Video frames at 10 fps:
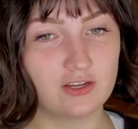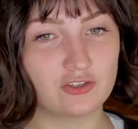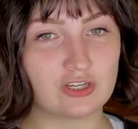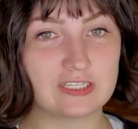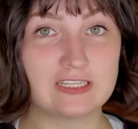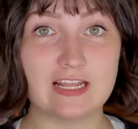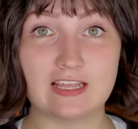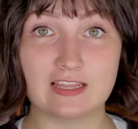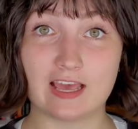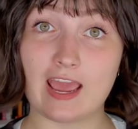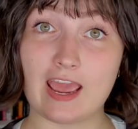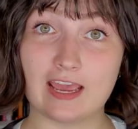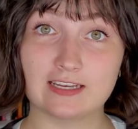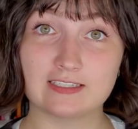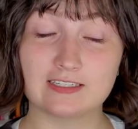just the
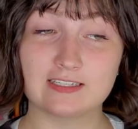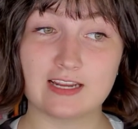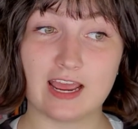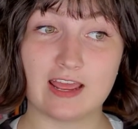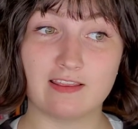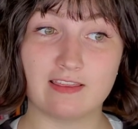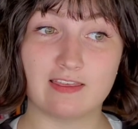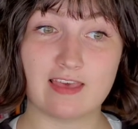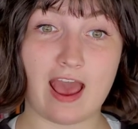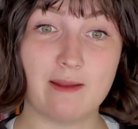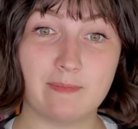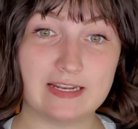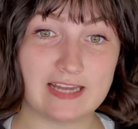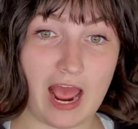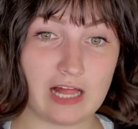angst and that
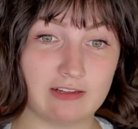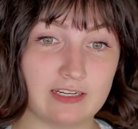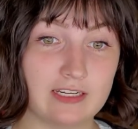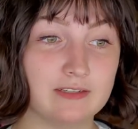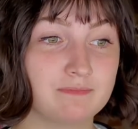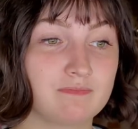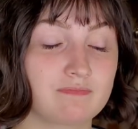mentality